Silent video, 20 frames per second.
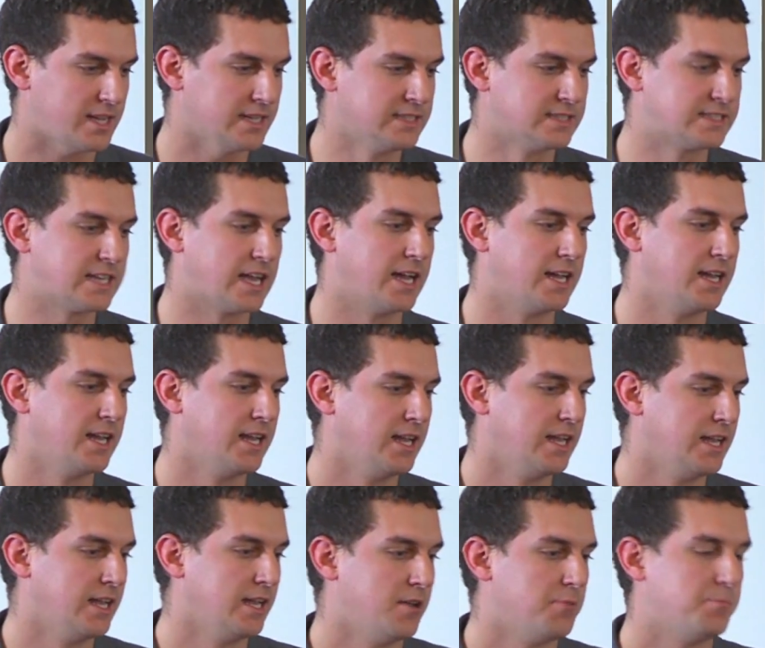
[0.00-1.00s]
is
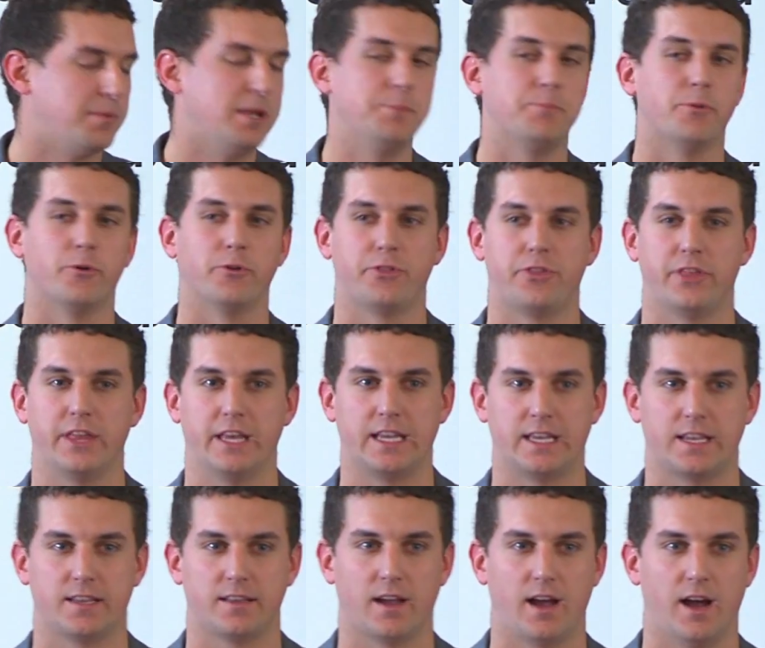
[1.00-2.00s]
that people
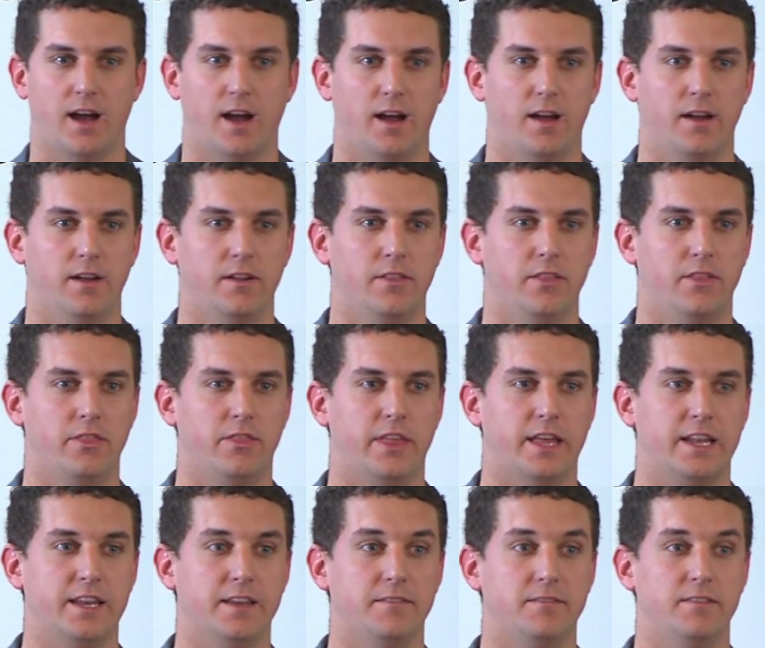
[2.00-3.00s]
think
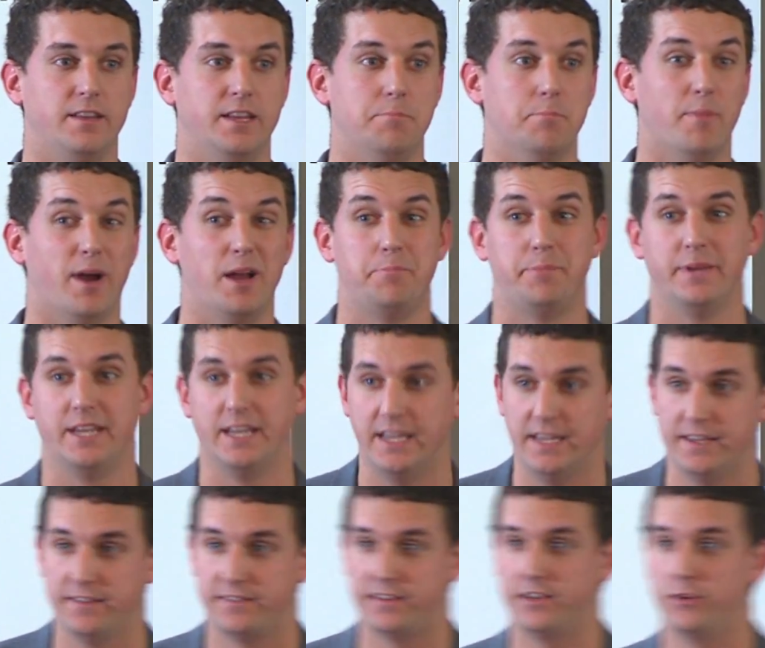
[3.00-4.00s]
that it might be
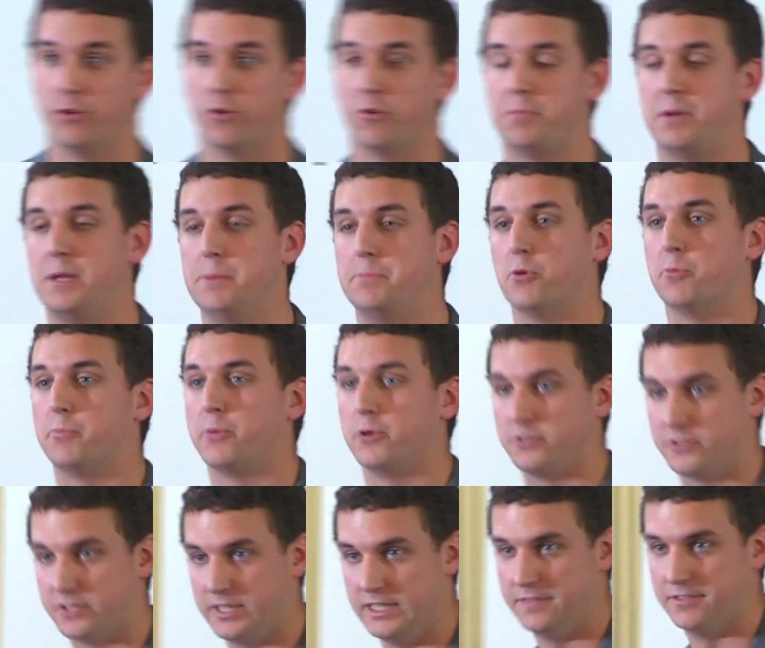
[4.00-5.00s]
easy, or people
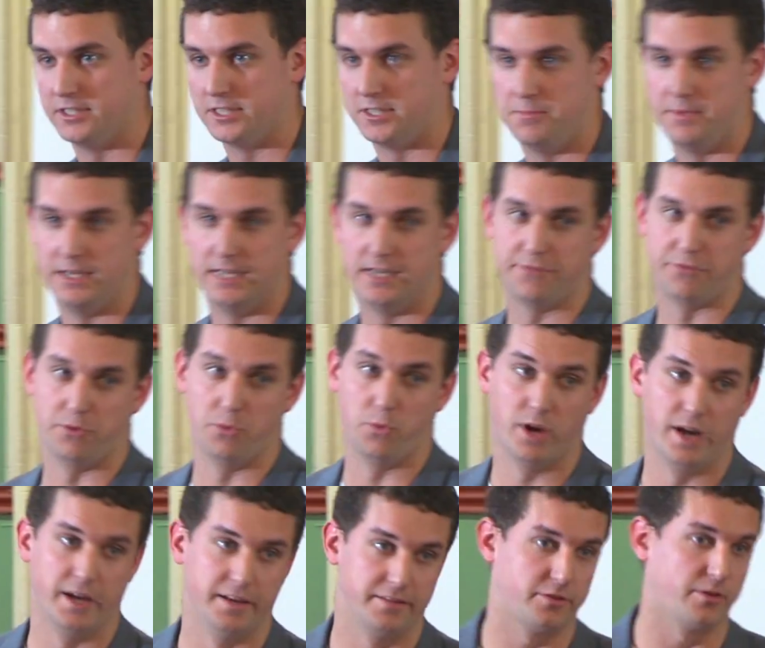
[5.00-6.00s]
perceive it to be a different
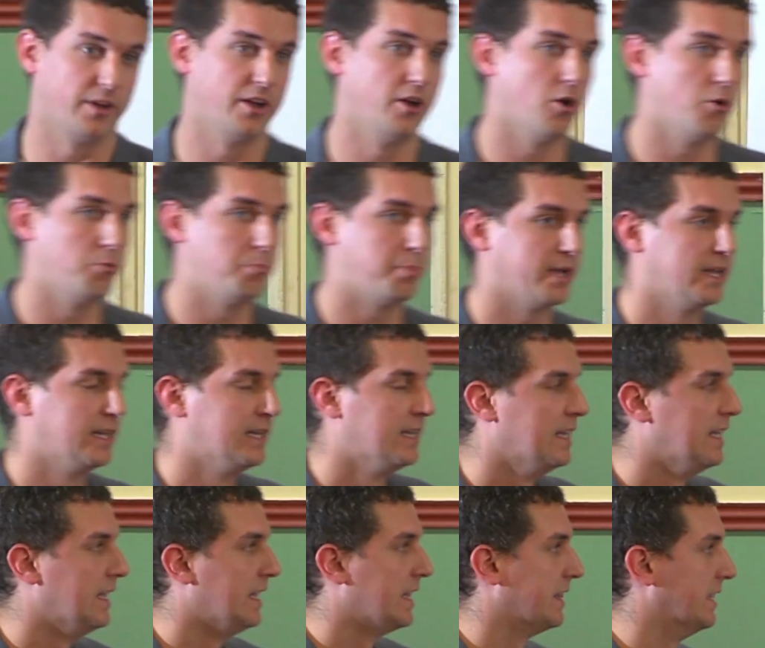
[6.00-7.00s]
way. So I hope
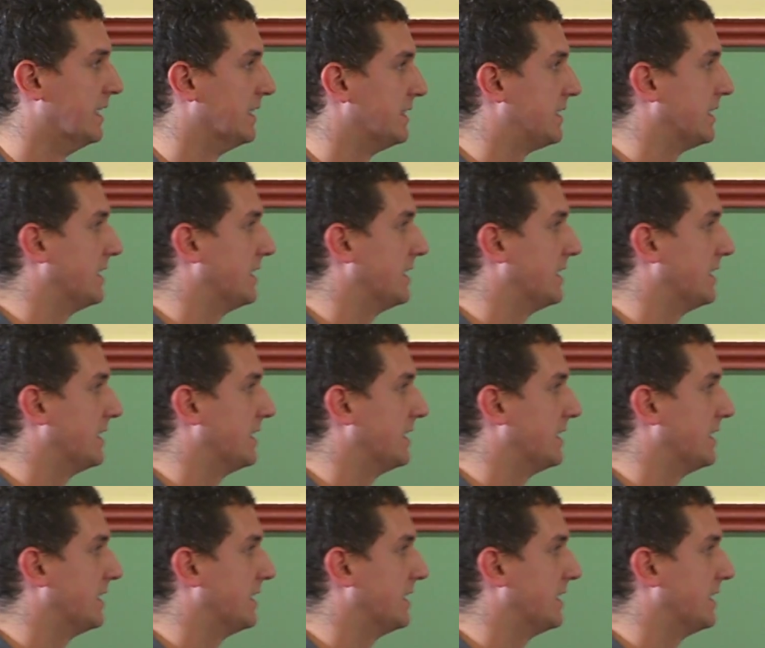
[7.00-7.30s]
that